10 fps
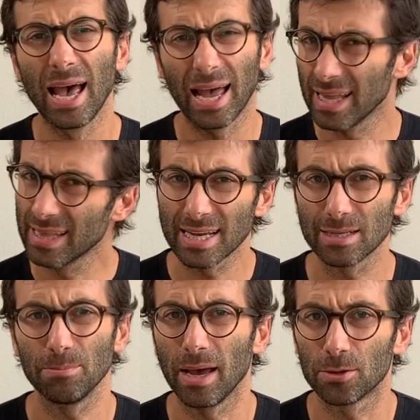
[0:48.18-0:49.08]
And it
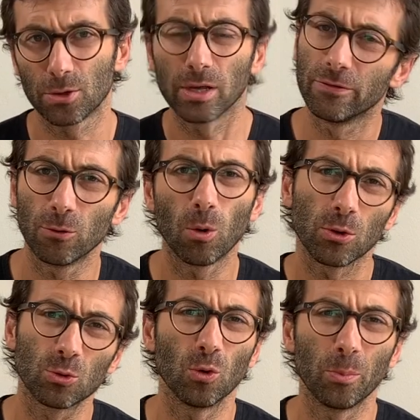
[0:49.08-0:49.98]
doesn't matter if you
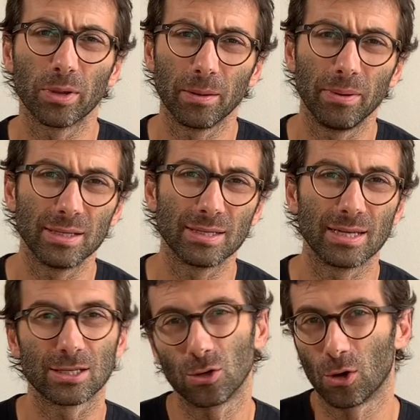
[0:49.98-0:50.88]
want to open a
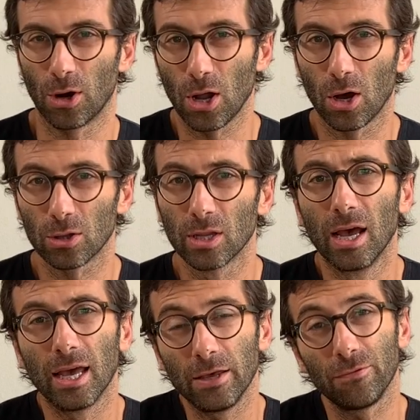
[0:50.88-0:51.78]
business or not,
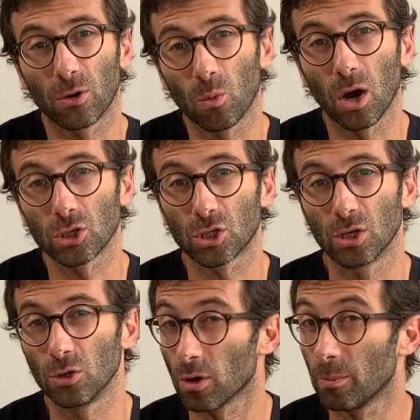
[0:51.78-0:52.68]
if you're
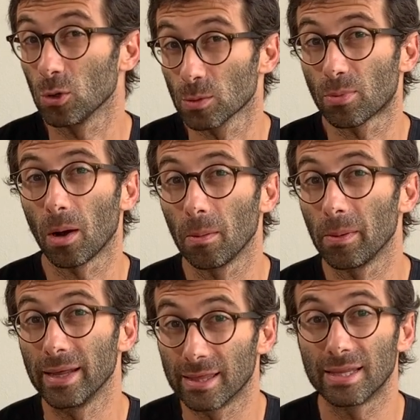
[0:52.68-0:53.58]
watching, you're most
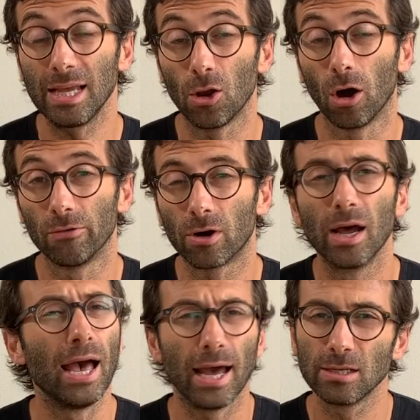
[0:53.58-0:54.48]
probably a tea lover,
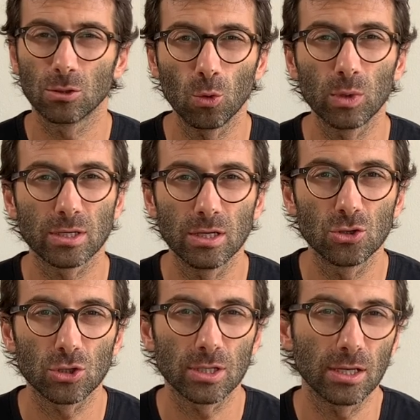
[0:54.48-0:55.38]
and it's always
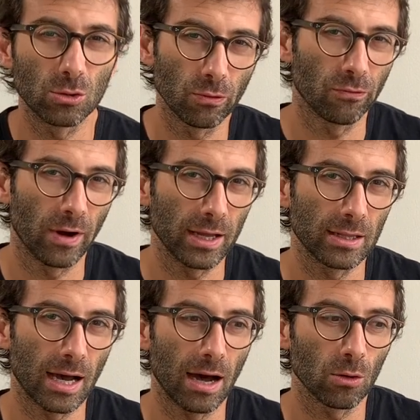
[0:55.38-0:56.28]
interesting to
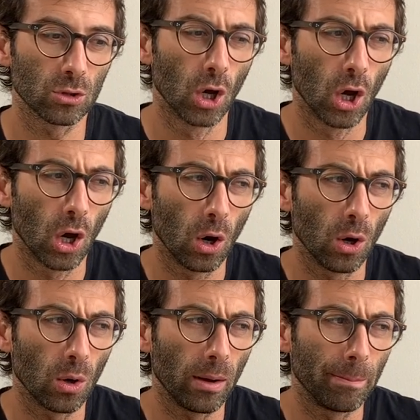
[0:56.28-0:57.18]
find out
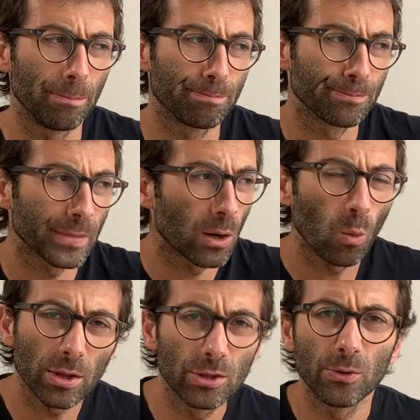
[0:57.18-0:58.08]

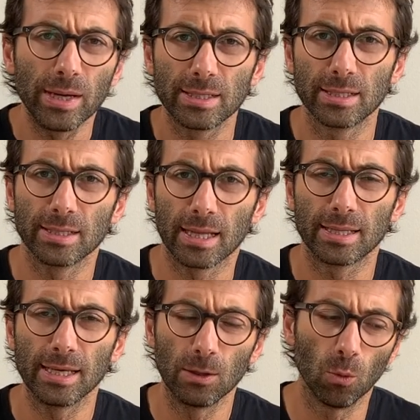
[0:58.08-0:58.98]
what there is in the
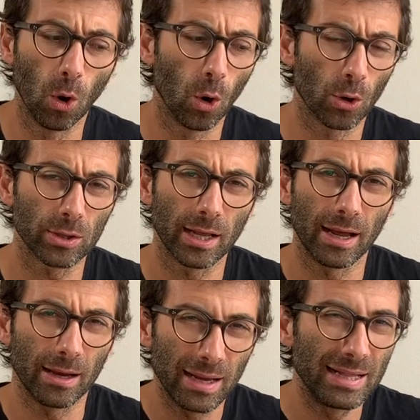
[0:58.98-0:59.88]
tea world,
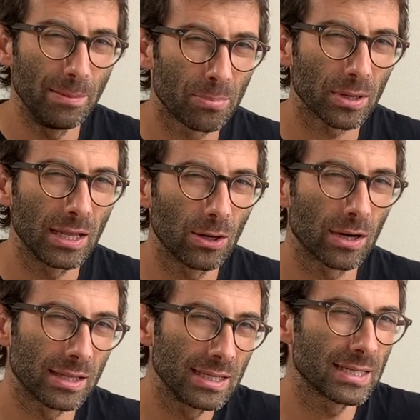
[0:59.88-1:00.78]
uh, and in
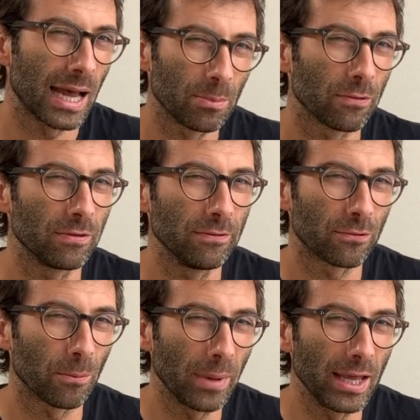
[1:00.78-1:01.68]
particular this type of
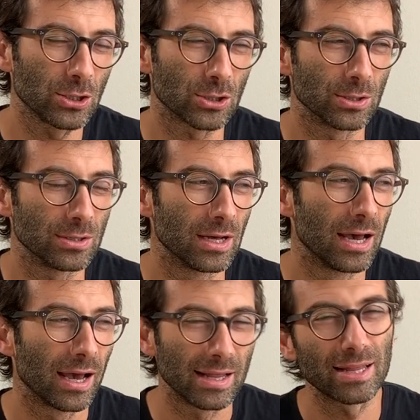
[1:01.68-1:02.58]
information
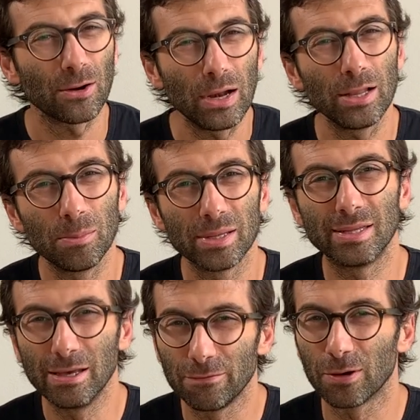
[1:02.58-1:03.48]
that are a little
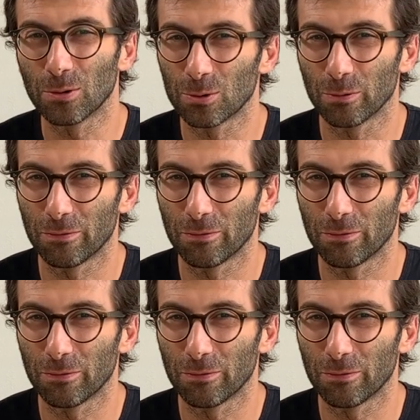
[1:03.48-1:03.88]
bit difficult to